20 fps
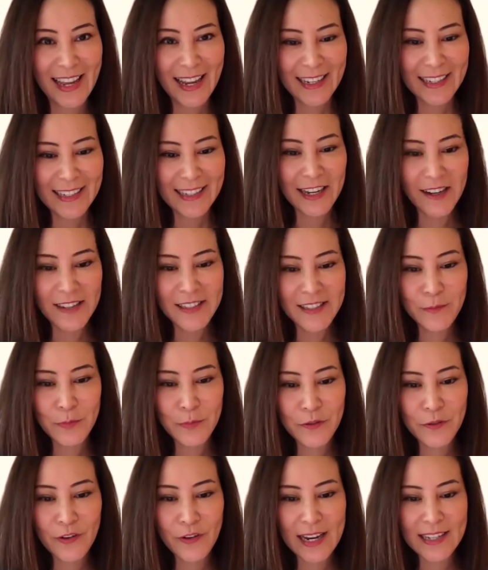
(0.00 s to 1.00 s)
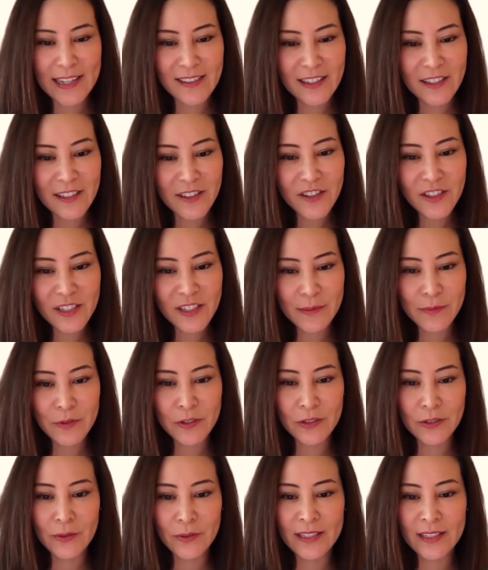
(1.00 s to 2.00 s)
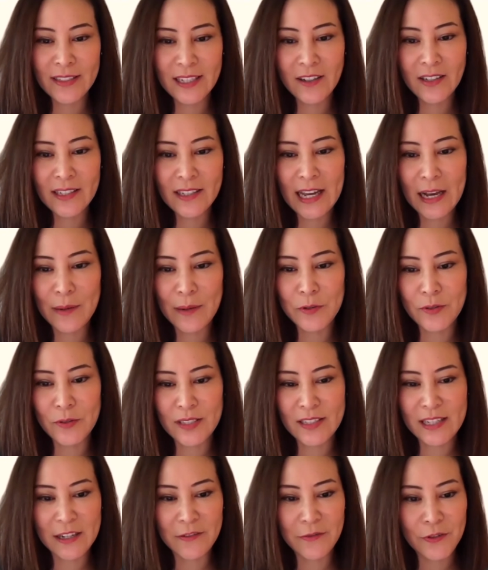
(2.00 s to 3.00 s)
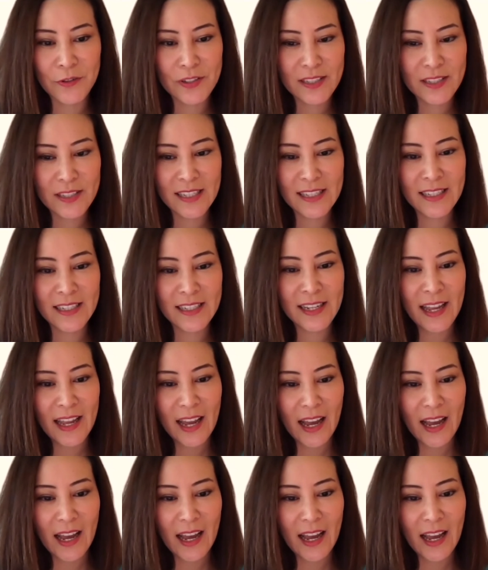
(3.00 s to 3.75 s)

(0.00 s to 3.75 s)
He also provides leadership to Intel Capital's diversity